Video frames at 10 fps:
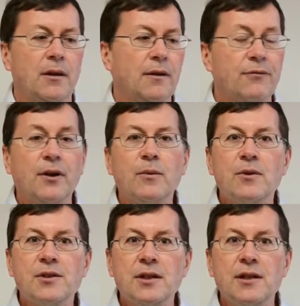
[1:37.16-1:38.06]

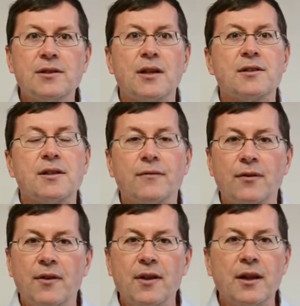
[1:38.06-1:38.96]
frequencies, does
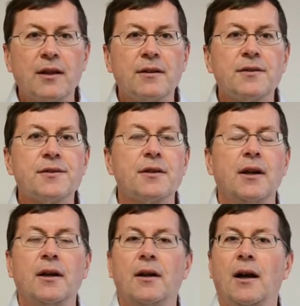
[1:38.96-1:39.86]
different things,
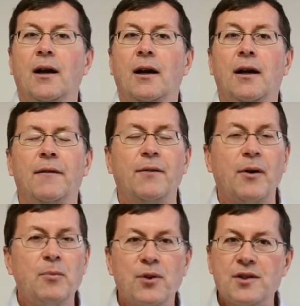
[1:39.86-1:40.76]

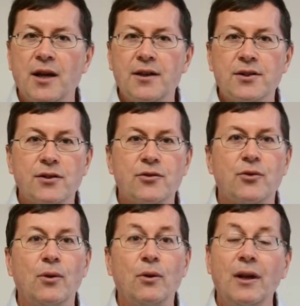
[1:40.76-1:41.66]
very precise
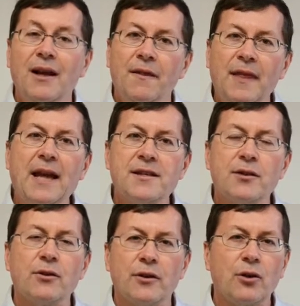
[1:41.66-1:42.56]
control. That's
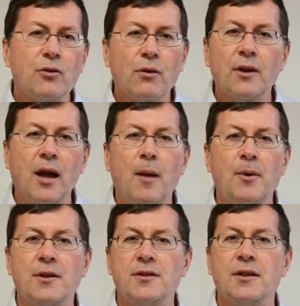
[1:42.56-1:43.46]
their core
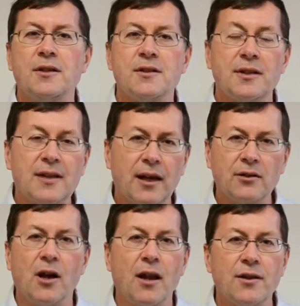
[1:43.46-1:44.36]
competency is the
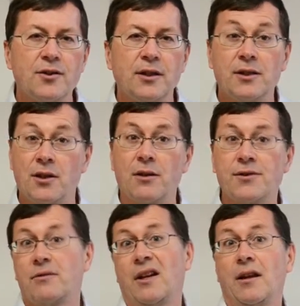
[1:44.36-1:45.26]
technology. It's
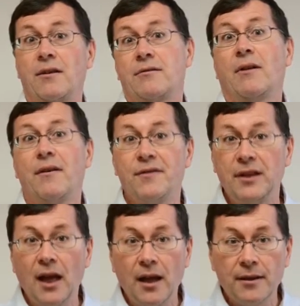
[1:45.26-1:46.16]
also getting through
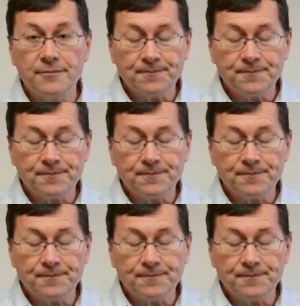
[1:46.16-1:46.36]
FDA.